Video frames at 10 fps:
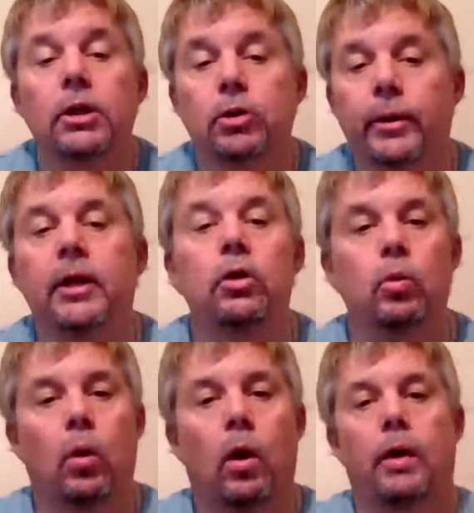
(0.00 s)
So here
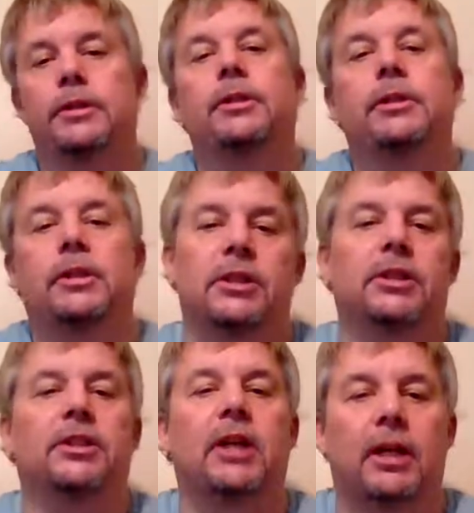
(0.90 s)
you are, and it's this
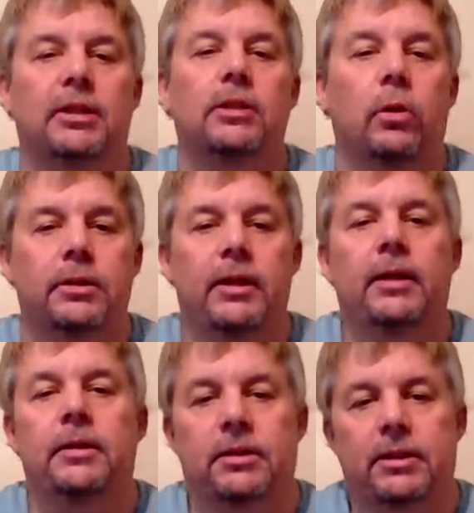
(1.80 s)
disgusting,
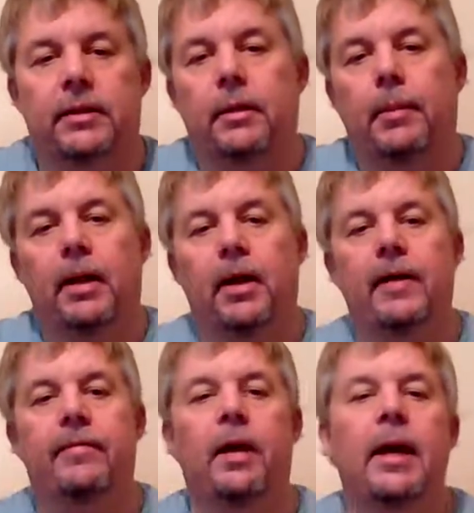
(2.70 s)
nauseating descent on my
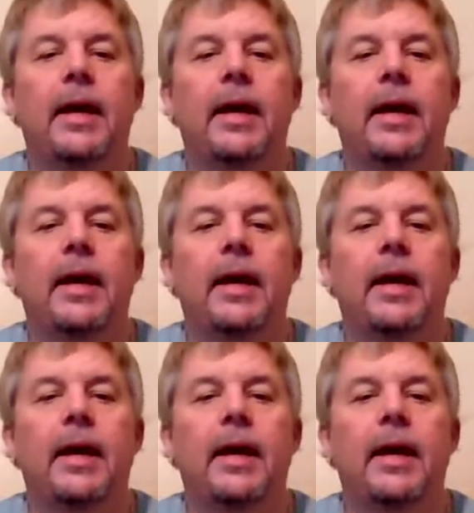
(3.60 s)
life.